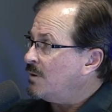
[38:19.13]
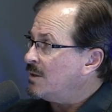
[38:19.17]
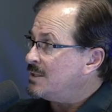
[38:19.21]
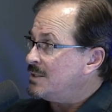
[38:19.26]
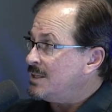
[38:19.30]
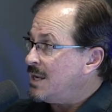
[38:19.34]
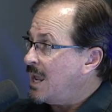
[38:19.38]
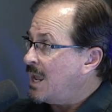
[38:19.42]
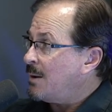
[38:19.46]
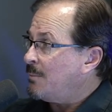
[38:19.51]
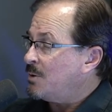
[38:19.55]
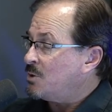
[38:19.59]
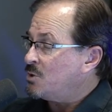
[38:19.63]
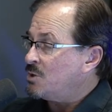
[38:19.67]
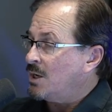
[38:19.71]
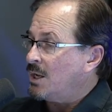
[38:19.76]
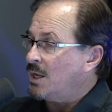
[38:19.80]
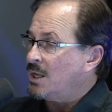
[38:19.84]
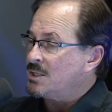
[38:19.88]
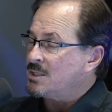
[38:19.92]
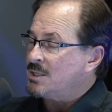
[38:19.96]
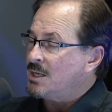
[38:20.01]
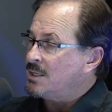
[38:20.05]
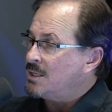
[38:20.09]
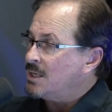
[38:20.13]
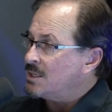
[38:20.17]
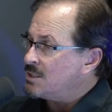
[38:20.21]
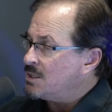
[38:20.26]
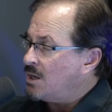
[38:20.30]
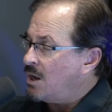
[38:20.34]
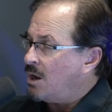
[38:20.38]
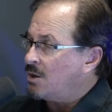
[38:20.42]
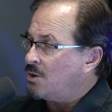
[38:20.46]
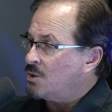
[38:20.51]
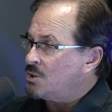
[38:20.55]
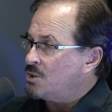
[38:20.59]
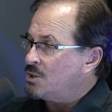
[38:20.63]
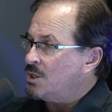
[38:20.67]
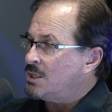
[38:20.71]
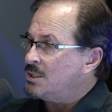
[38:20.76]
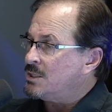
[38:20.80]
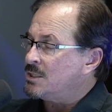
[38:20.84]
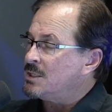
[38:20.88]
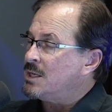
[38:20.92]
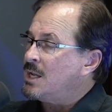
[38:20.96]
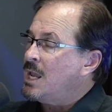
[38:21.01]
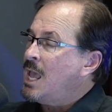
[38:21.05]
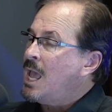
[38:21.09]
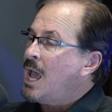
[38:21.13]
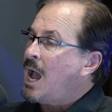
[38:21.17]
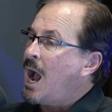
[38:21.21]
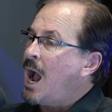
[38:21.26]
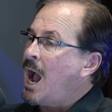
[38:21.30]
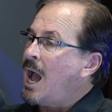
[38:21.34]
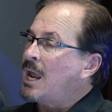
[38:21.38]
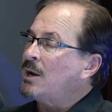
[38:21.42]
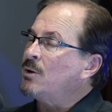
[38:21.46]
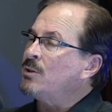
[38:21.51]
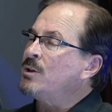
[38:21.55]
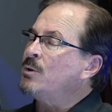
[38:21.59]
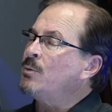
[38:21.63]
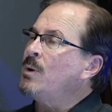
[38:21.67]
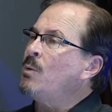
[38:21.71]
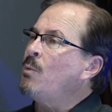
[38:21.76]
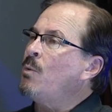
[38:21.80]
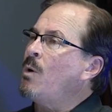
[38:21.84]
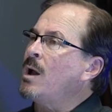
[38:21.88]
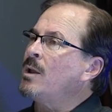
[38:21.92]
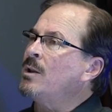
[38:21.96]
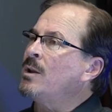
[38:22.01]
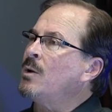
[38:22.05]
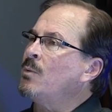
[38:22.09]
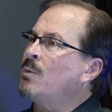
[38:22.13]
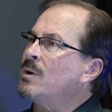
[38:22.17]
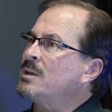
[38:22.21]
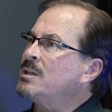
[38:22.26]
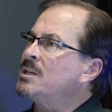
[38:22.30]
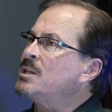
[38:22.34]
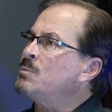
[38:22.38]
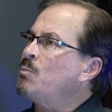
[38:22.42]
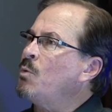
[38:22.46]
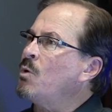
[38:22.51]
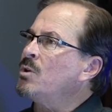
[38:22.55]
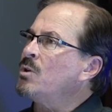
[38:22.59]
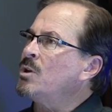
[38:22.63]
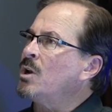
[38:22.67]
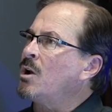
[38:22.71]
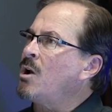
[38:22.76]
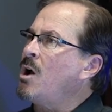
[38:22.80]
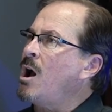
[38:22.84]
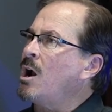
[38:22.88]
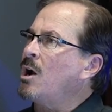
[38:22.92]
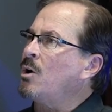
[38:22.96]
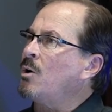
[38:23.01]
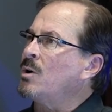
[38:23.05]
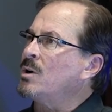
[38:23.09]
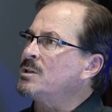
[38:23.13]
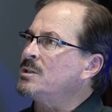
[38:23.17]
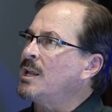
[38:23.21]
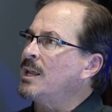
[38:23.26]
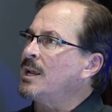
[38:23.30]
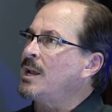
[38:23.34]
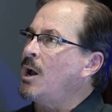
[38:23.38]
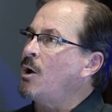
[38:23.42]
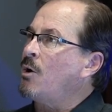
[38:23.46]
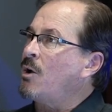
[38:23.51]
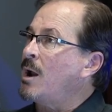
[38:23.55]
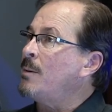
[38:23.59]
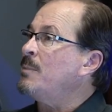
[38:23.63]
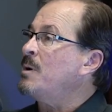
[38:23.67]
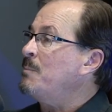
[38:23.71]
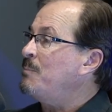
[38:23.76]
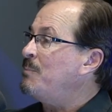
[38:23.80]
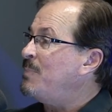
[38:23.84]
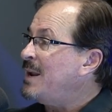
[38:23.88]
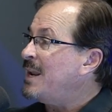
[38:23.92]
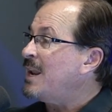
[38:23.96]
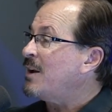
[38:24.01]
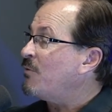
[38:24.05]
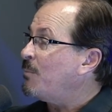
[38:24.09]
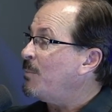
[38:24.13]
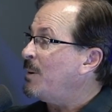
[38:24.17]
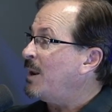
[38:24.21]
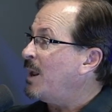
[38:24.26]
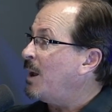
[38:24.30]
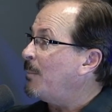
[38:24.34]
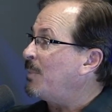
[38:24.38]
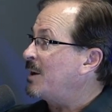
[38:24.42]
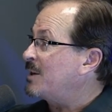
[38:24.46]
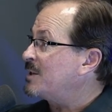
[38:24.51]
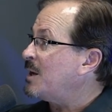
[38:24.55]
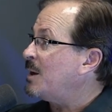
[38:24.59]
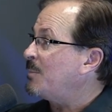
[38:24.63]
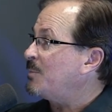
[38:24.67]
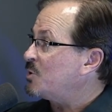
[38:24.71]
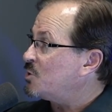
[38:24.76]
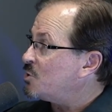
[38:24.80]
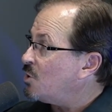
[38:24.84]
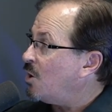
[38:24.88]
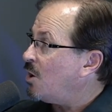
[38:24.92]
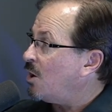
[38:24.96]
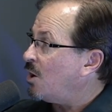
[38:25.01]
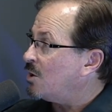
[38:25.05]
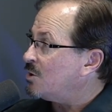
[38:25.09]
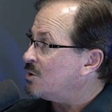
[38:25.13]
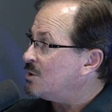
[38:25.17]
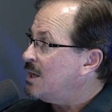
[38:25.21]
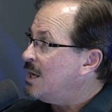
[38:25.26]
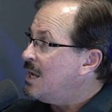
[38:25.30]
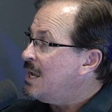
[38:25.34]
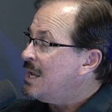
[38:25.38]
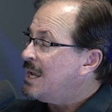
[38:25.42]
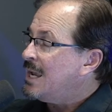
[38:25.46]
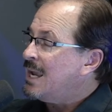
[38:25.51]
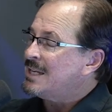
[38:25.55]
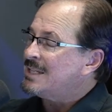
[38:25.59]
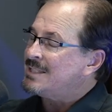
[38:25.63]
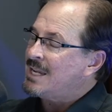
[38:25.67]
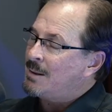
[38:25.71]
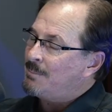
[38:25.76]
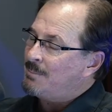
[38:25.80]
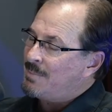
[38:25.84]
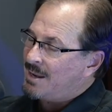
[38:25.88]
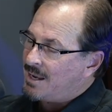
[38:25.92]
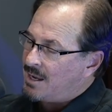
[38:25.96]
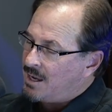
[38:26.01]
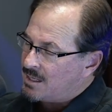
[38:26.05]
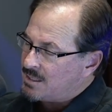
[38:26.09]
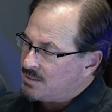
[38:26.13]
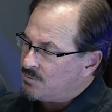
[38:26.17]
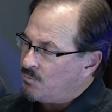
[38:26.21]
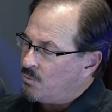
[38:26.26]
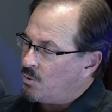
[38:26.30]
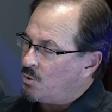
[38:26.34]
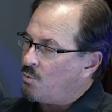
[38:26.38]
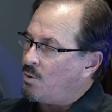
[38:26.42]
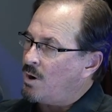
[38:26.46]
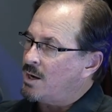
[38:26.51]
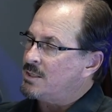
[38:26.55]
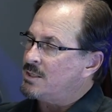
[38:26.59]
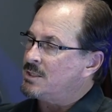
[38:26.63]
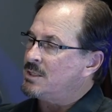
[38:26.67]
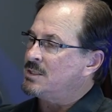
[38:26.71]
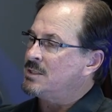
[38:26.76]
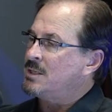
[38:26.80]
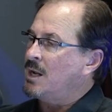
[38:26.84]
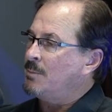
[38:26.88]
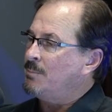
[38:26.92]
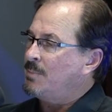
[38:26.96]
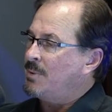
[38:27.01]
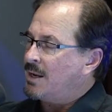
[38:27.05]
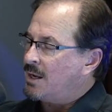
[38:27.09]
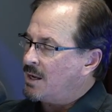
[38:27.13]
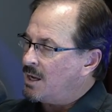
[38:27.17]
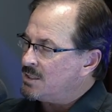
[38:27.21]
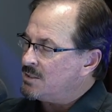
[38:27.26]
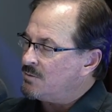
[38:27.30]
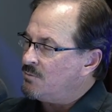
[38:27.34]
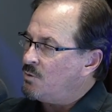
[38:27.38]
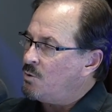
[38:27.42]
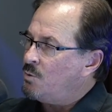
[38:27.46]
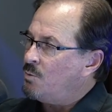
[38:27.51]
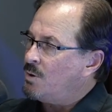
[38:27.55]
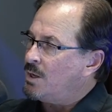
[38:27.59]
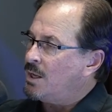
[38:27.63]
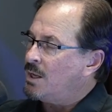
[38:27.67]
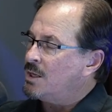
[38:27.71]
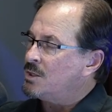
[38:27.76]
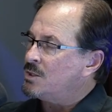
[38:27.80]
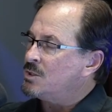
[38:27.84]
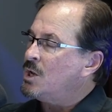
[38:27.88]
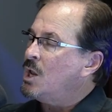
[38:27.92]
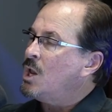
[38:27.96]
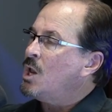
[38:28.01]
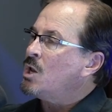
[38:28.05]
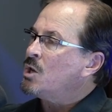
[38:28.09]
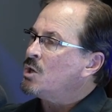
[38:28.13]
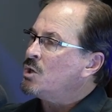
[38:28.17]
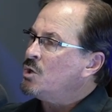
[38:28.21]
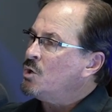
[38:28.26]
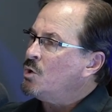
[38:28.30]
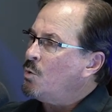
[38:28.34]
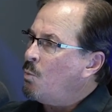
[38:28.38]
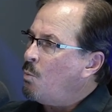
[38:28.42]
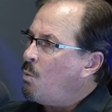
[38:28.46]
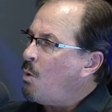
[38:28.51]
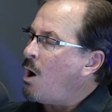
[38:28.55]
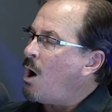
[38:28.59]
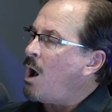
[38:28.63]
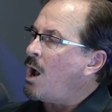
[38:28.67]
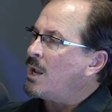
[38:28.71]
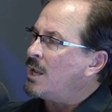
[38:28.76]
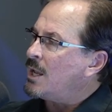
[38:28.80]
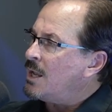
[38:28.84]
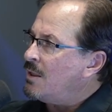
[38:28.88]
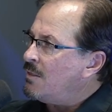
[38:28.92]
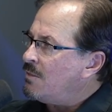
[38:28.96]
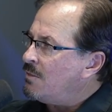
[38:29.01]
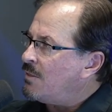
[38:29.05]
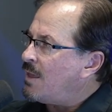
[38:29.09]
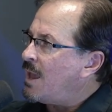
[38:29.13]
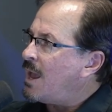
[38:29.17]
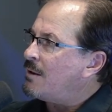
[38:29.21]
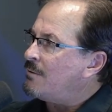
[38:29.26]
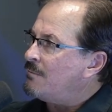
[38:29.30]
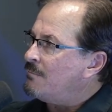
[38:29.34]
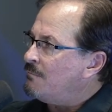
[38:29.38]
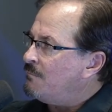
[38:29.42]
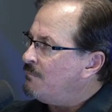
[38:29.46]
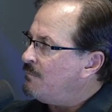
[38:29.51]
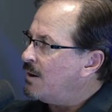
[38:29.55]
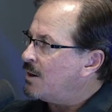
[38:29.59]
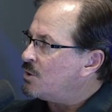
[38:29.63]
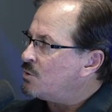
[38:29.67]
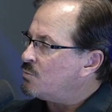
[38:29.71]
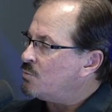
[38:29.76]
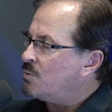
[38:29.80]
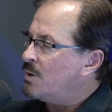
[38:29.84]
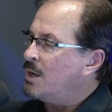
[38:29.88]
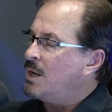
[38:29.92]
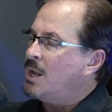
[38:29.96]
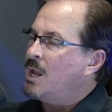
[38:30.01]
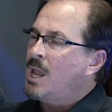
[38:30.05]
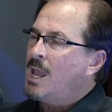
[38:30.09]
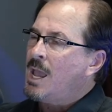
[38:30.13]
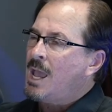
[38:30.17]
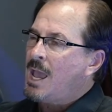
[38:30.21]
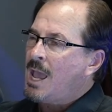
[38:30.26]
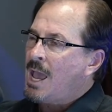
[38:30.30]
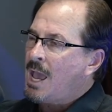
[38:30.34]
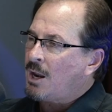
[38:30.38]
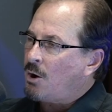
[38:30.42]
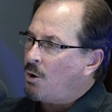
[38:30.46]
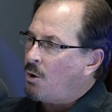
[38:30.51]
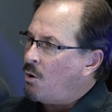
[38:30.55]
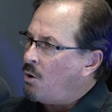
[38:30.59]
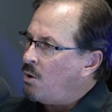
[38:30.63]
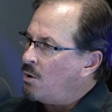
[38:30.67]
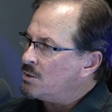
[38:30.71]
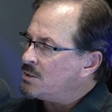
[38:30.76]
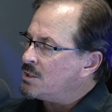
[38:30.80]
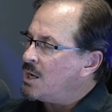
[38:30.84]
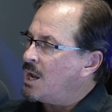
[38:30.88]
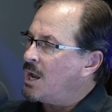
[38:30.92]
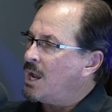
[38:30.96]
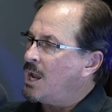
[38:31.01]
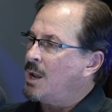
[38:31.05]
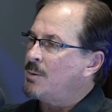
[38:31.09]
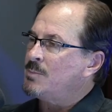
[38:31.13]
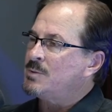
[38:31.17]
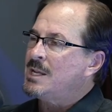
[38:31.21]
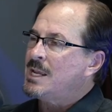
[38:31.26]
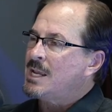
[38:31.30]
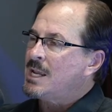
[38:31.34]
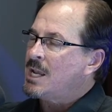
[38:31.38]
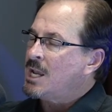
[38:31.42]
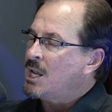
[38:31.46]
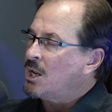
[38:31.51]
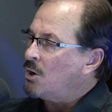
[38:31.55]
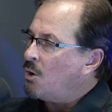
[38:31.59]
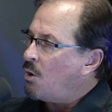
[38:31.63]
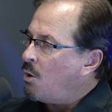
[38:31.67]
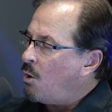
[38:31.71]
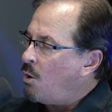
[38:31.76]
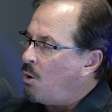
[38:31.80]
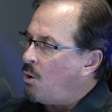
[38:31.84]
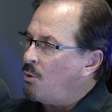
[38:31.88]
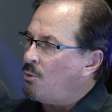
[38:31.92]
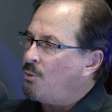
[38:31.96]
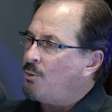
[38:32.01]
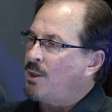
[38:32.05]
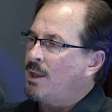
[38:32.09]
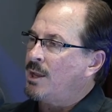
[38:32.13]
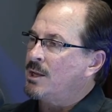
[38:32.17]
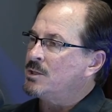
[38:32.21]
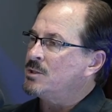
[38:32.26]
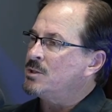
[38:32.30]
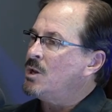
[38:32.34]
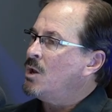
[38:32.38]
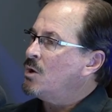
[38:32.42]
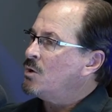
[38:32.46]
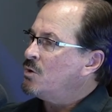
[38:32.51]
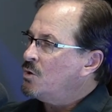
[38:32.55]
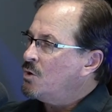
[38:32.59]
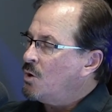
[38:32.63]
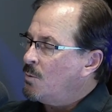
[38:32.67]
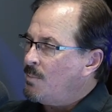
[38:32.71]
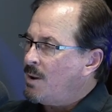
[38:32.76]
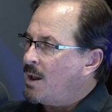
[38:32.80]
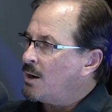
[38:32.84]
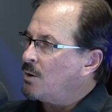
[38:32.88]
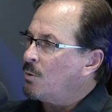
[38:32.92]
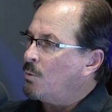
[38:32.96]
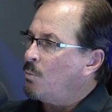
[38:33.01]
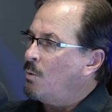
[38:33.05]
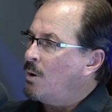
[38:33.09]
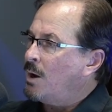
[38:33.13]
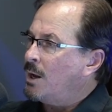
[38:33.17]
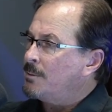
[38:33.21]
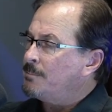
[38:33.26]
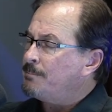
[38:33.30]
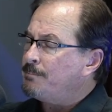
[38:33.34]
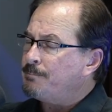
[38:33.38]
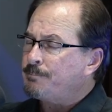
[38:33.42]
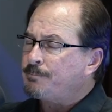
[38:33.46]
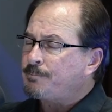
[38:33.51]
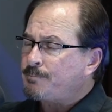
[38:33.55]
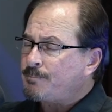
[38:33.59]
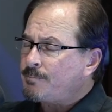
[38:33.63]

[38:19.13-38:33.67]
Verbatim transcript: It's yeah, damaging. It's, it doesn't yeah. honor Jesus. I don't think we when it says more than the conqueror, it's not like okay, I'm going to beat everybody up because I'm in charge. No, it's saying because no. of what Christ has done, because of who He is, you walk in that victory at all times, in all things, no matter what.